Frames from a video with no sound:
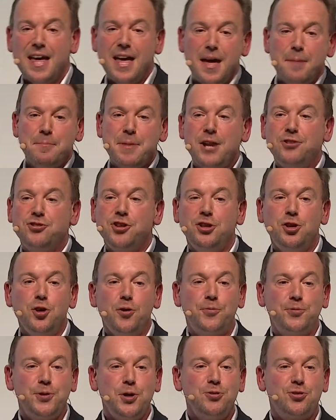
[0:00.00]
imagine
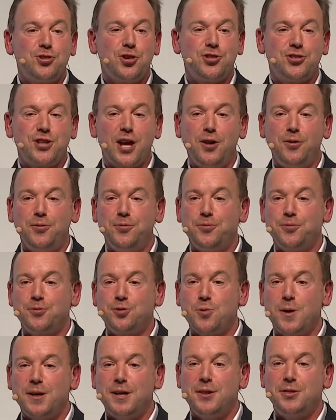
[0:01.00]
your future self,
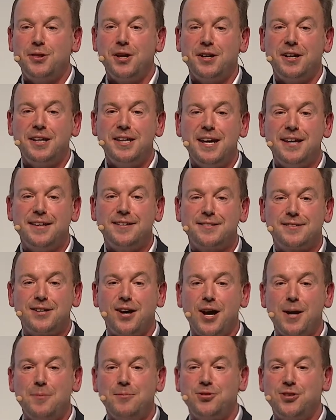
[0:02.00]
20, 30 years'
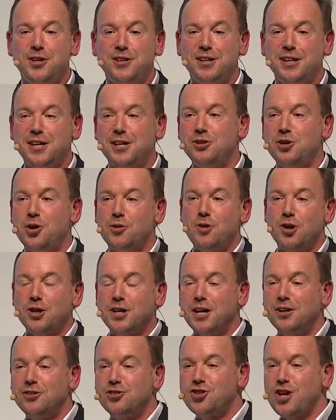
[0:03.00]
time, sitting in your
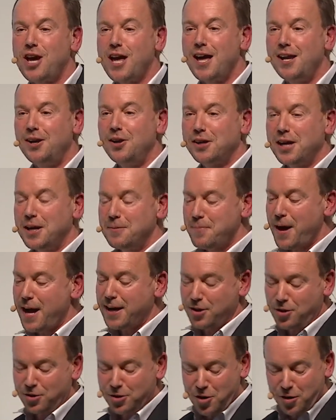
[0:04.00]
rocking chair, looking
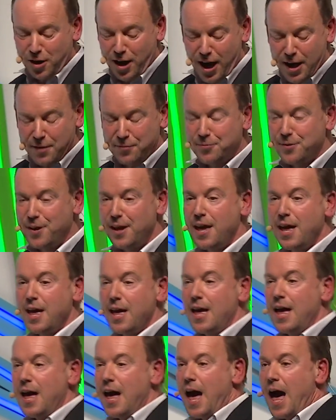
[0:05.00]
back on your
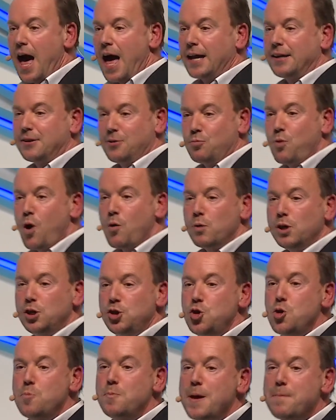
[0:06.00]
life, and what will
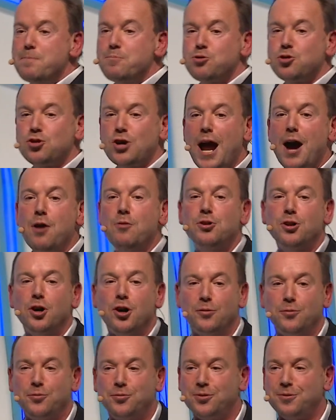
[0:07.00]
you be proud
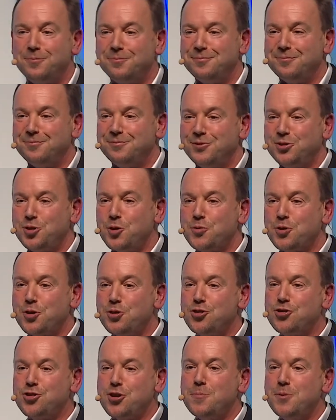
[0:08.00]
of to have
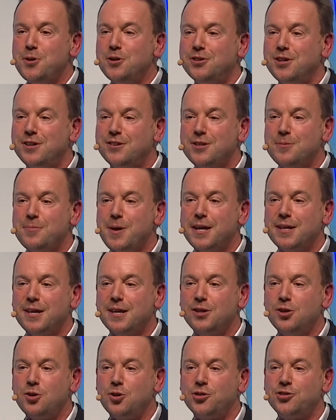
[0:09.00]
contributed to
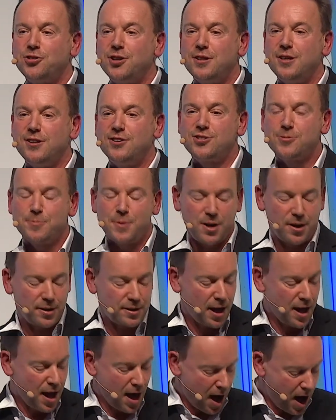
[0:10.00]
making your city
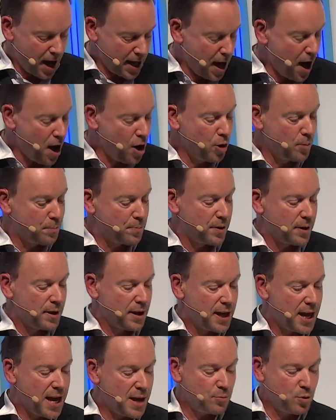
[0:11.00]
smart? I hope
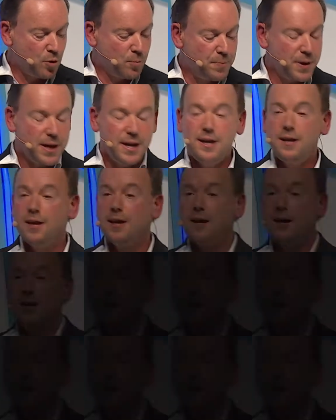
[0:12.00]
it will be